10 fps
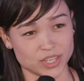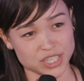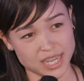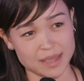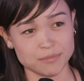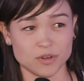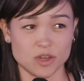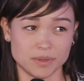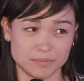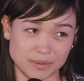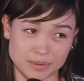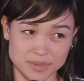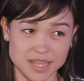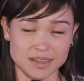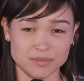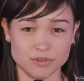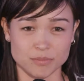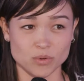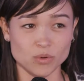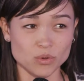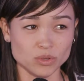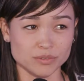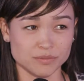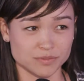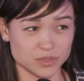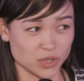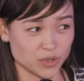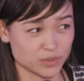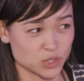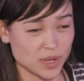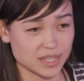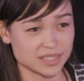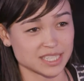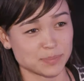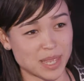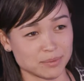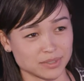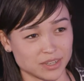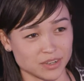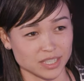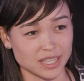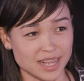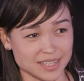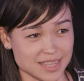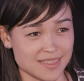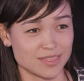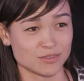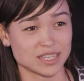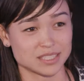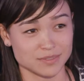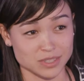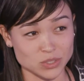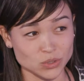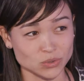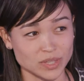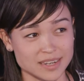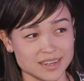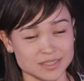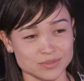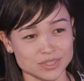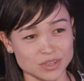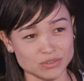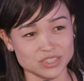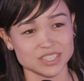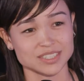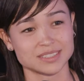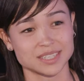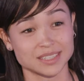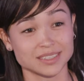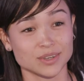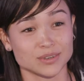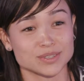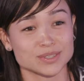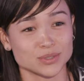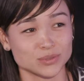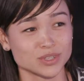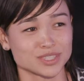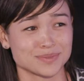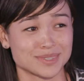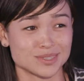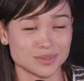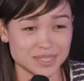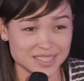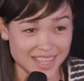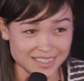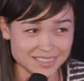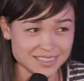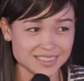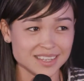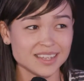she came from and blah, blah, blah, from all of, 26 people in her class and then the rest of the school. And as a result, she just didn't go to school because it was too intense.